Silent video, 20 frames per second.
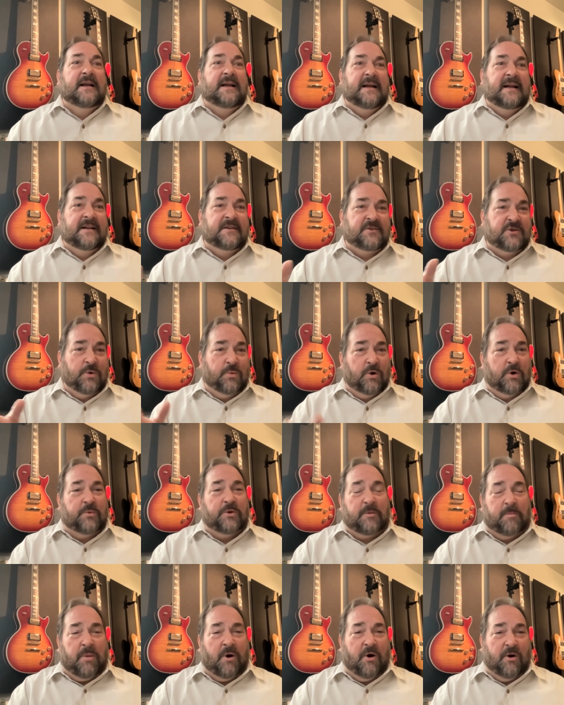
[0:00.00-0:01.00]
It's to work
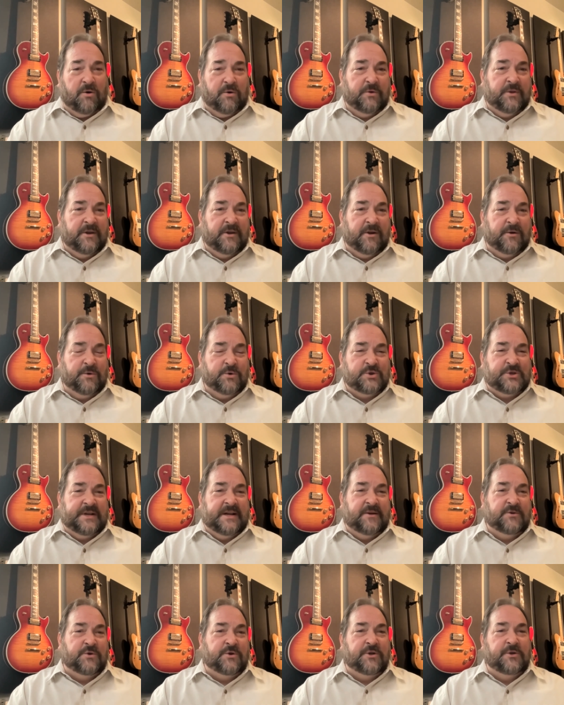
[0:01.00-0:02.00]
with a partner that
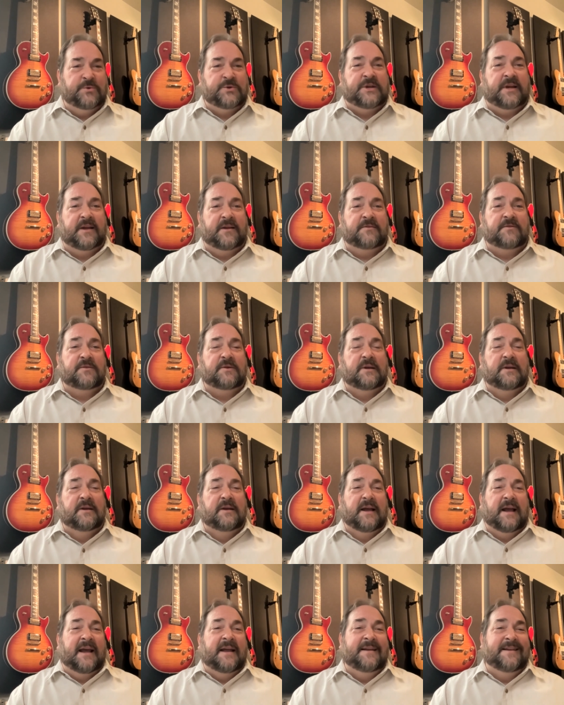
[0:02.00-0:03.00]
understands your use case
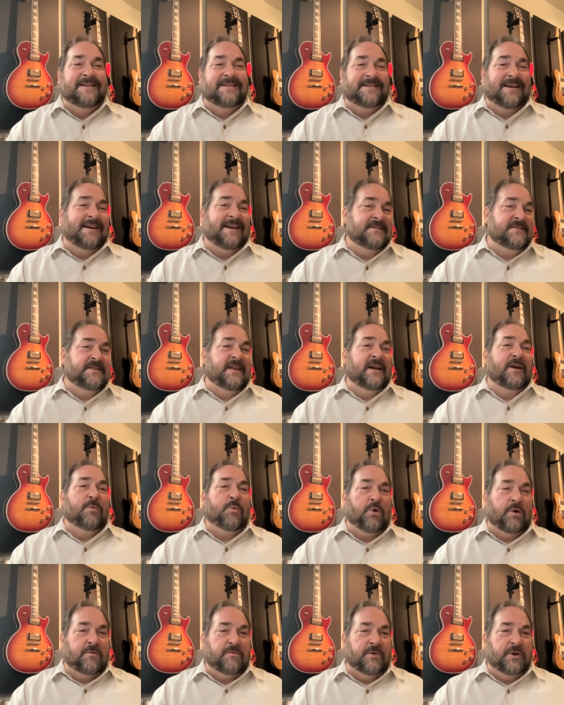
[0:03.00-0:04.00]
and designs that
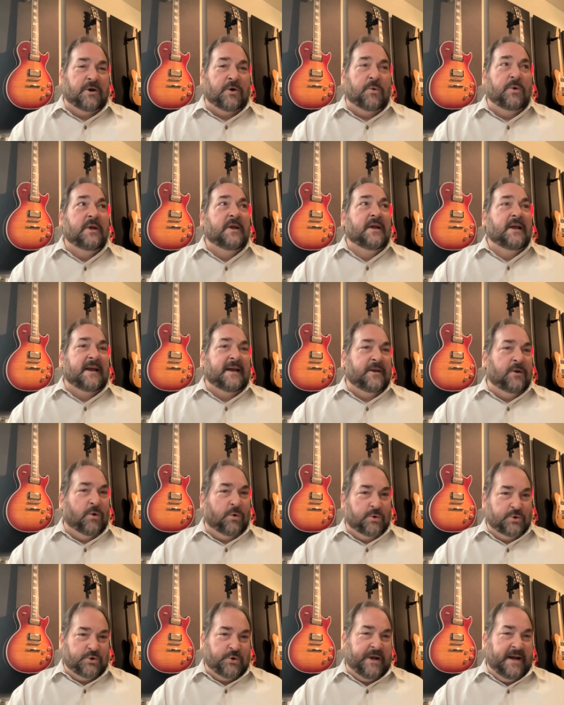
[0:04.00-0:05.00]
workflow and
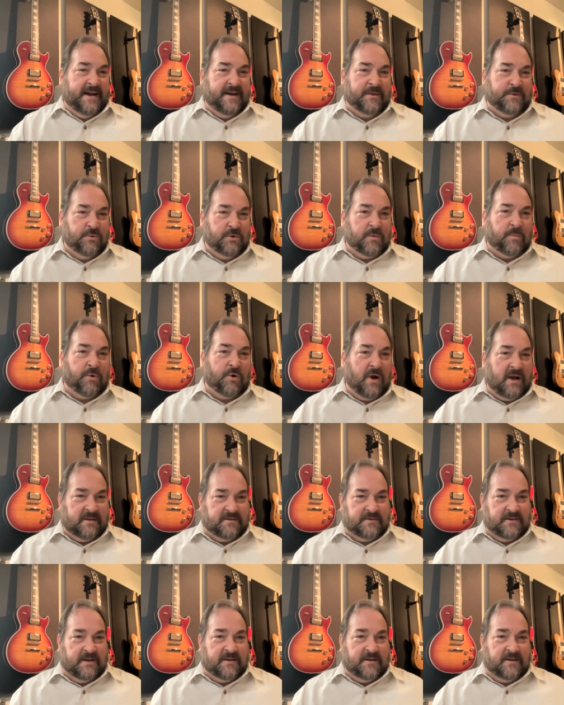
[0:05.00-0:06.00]
holds your hand through the
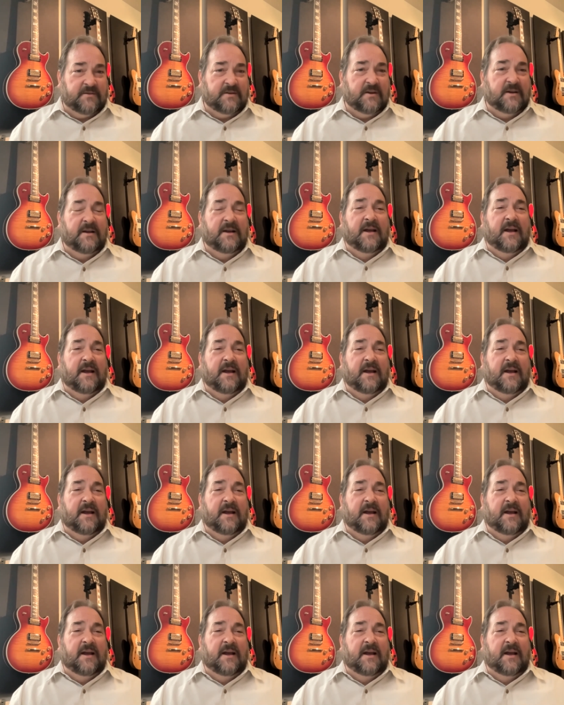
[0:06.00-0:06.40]
process.